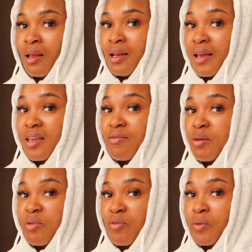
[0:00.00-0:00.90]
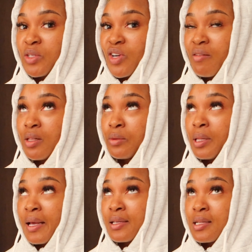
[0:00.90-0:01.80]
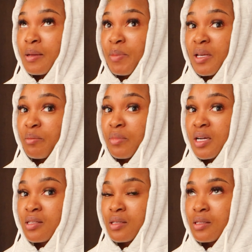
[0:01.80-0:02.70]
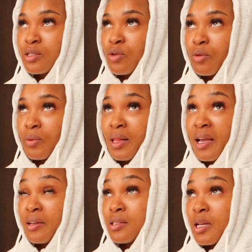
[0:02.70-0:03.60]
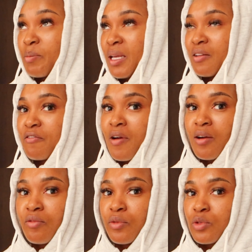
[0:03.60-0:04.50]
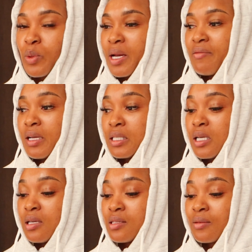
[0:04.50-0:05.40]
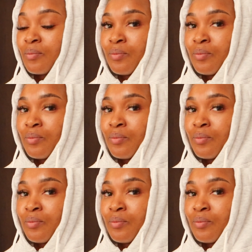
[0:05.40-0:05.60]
Like, even before we travel, we like sleeping in Brussels, or we like sleeping in Frankfurt, whatever it is,